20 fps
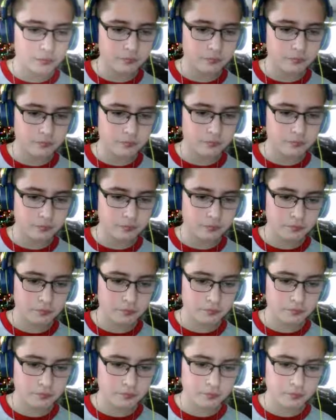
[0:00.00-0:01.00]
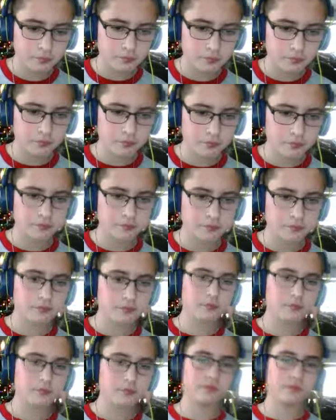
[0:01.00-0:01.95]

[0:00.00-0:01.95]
No one is speaking in this clip.